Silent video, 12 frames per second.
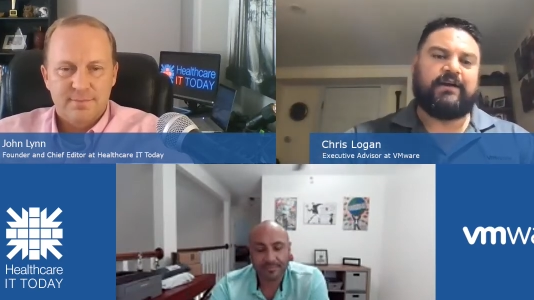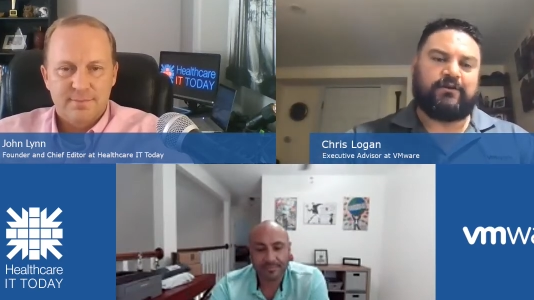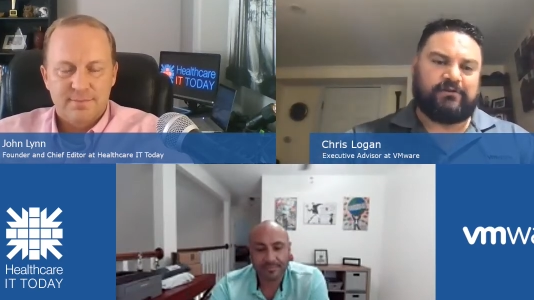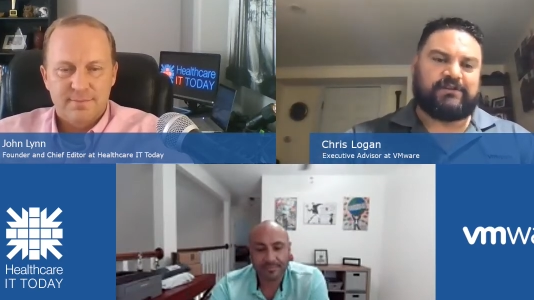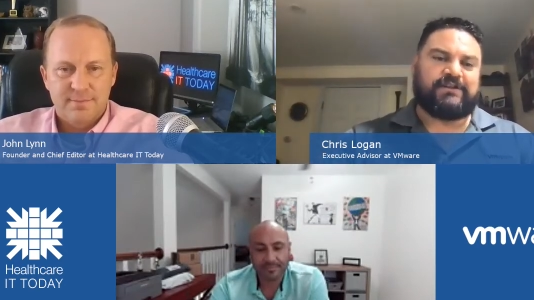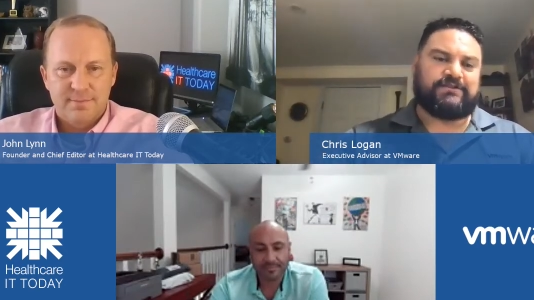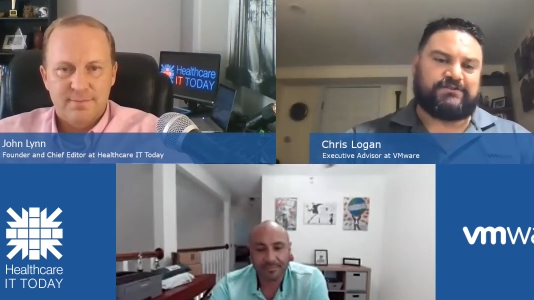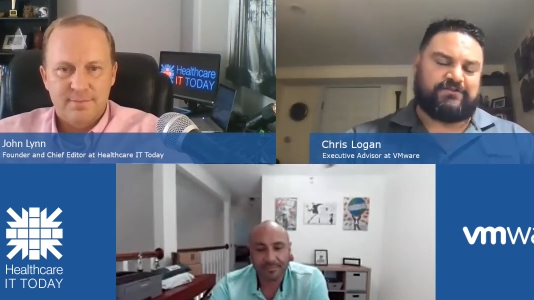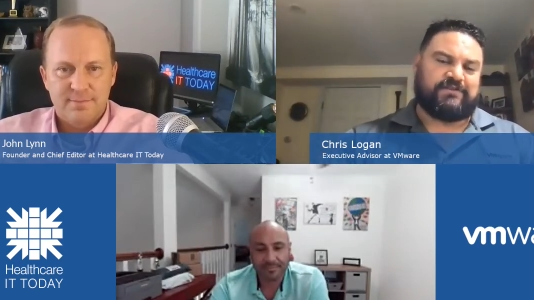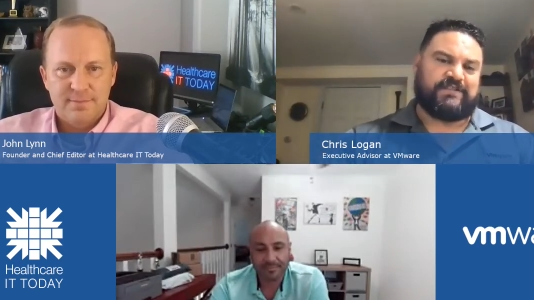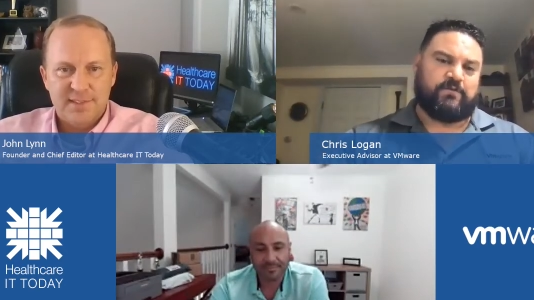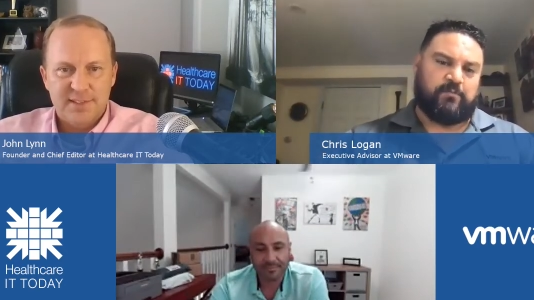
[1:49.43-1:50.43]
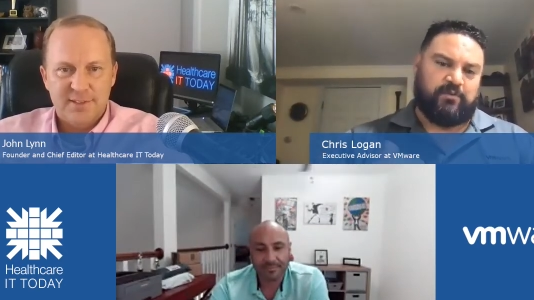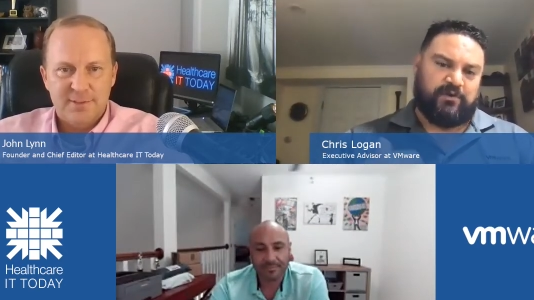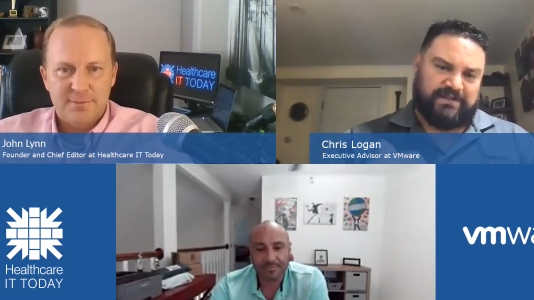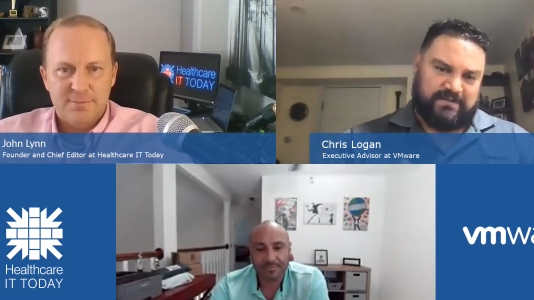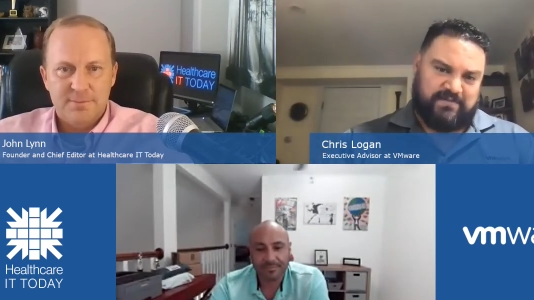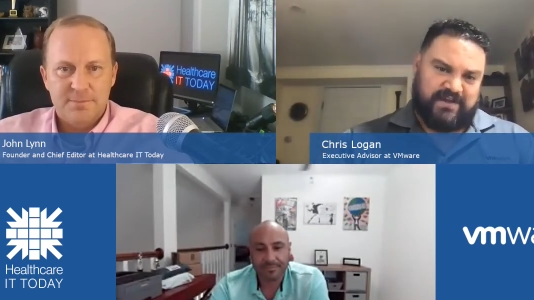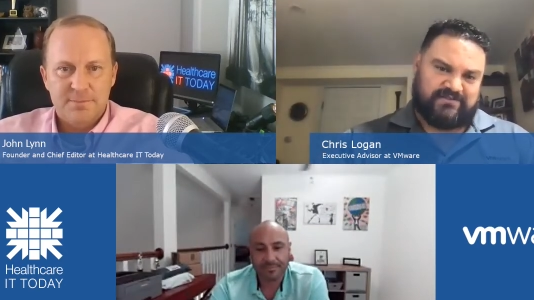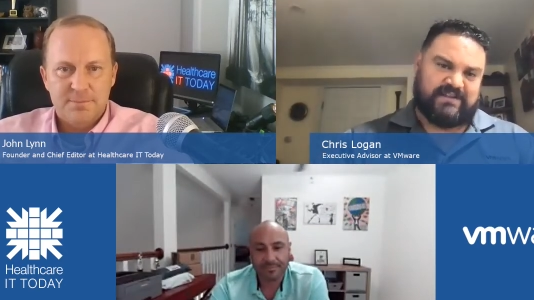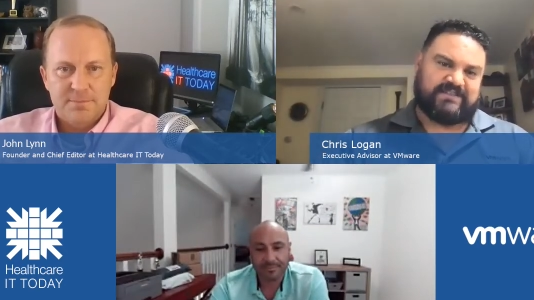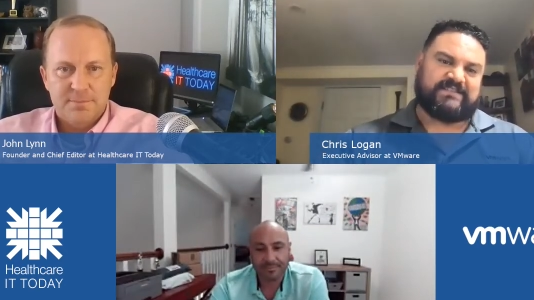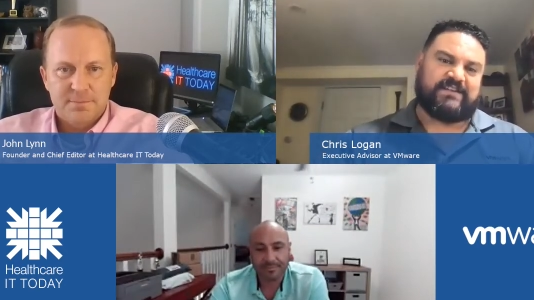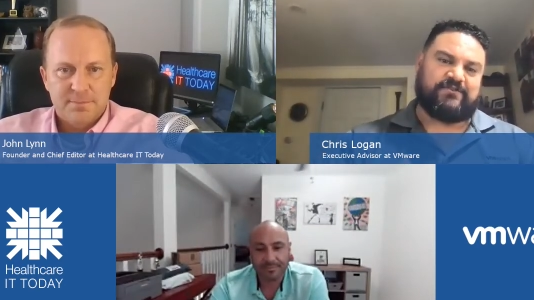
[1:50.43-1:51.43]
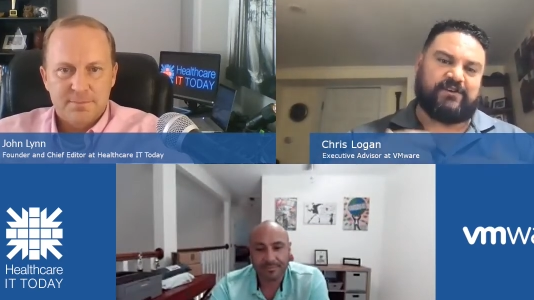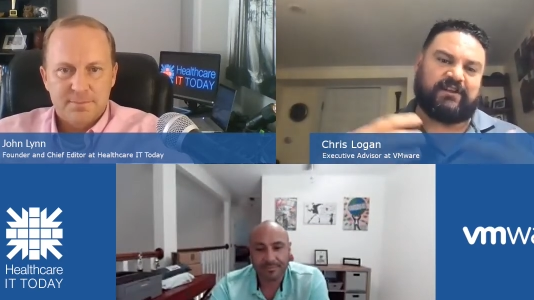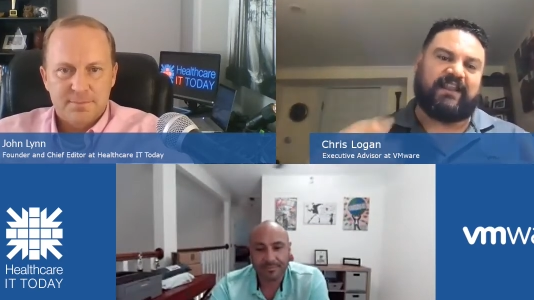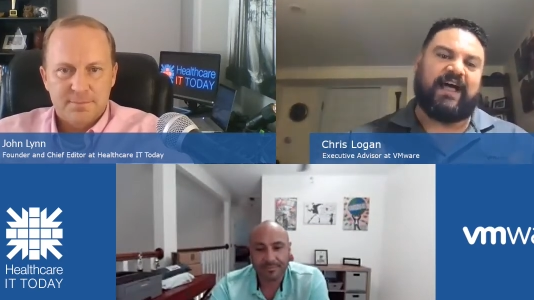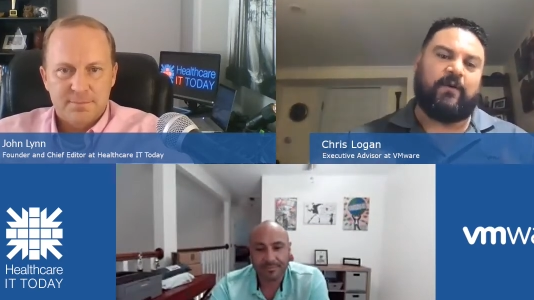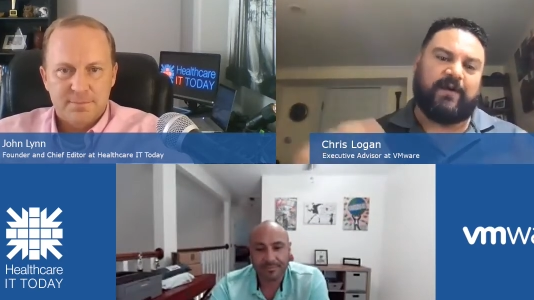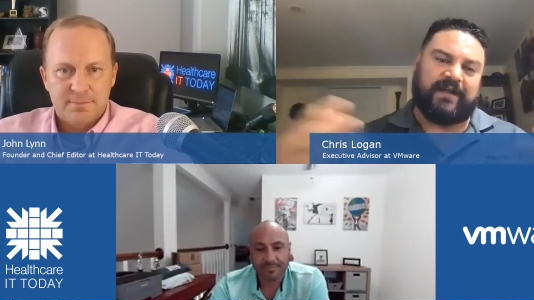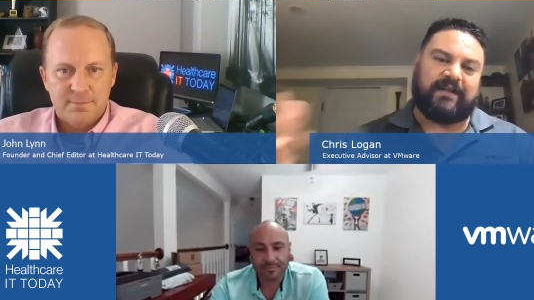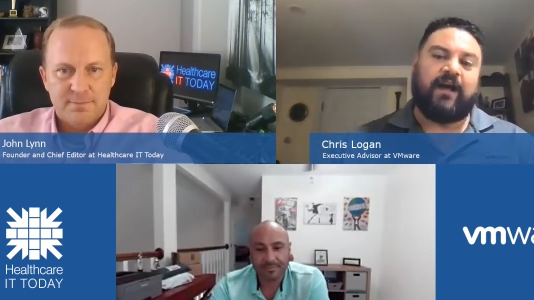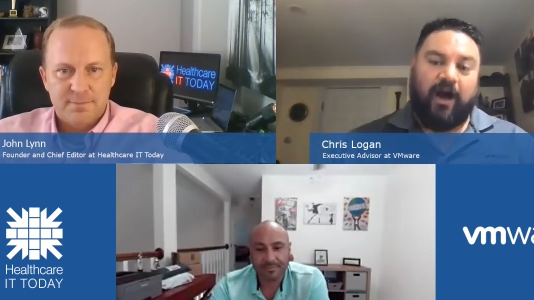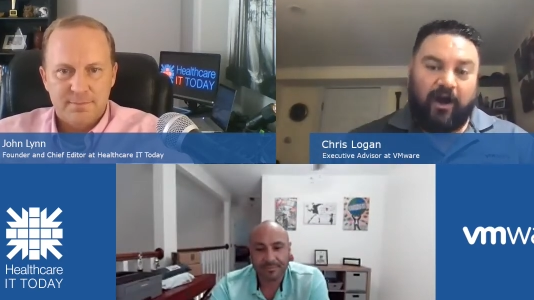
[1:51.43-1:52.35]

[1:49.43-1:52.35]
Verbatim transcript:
Speaker 1: really ensuring that we're putting the patient at center and allowing